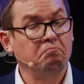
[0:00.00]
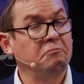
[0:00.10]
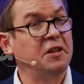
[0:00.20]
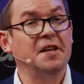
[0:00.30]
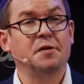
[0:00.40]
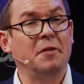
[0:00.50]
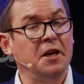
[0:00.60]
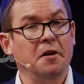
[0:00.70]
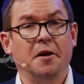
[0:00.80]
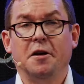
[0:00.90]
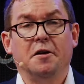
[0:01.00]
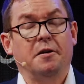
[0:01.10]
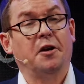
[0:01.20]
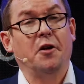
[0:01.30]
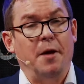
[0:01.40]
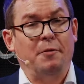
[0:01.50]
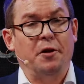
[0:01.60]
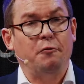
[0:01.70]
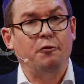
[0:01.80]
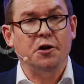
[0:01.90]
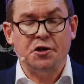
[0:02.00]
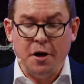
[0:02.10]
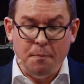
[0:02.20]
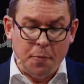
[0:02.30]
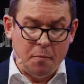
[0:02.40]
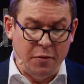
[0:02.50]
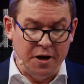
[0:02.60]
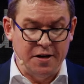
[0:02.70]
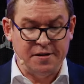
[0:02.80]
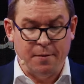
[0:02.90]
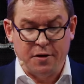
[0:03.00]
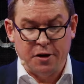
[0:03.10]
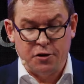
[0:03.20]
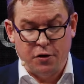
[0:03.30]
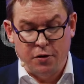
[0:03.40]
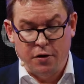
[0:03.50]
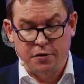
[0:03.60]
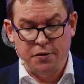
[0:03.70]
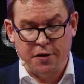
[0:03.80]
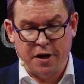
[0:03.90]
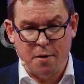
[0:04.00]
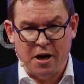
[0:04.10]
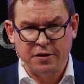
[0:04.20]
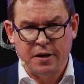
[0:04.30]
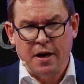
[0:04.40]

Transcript: That doesn't mean it could happen in the future, but it is something to think about.